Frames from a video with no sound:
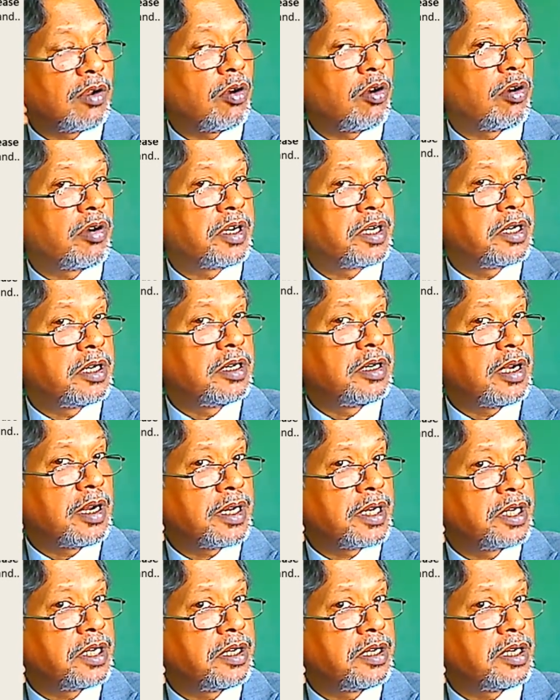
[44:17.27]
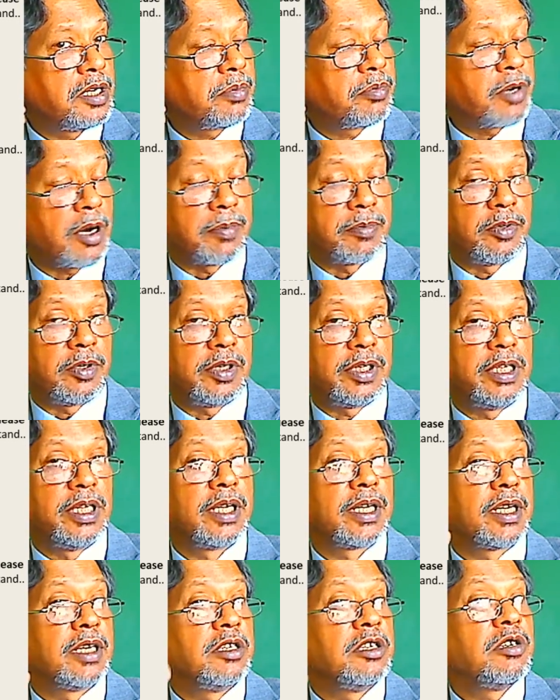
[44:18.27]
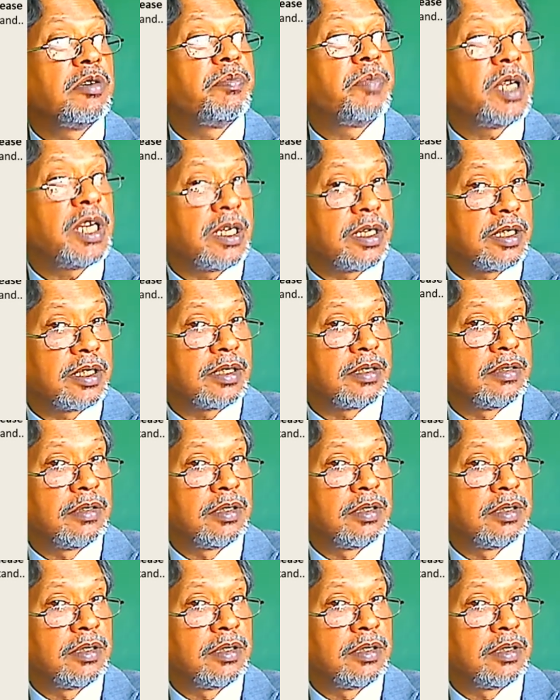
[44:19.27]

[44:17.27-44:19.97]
or did not hear properly. Can you repeat it?